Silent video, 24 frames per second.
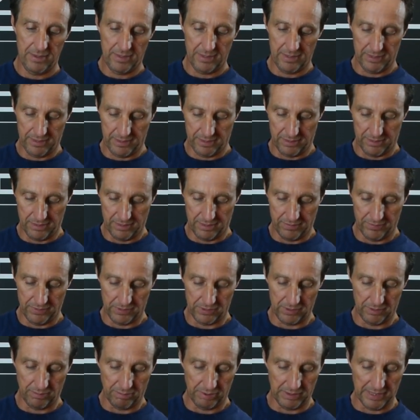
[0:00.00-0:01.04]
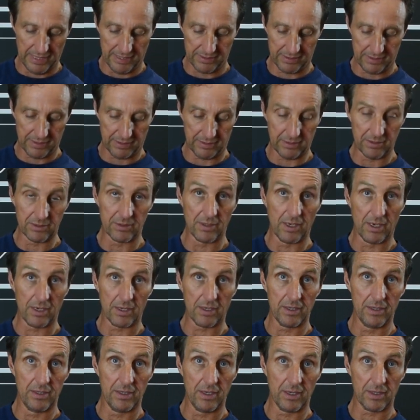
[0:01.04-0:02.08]
and obviously plastic does not
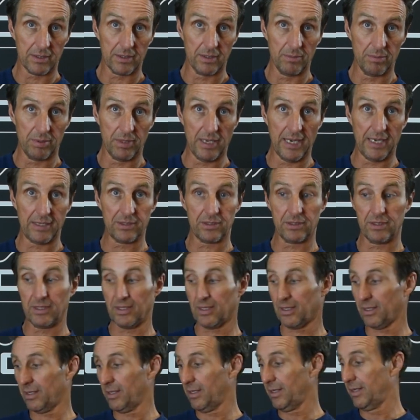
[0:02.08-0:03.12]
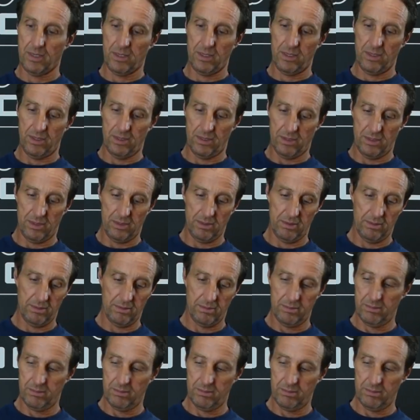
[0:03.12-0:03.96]
conduct to plastic. Here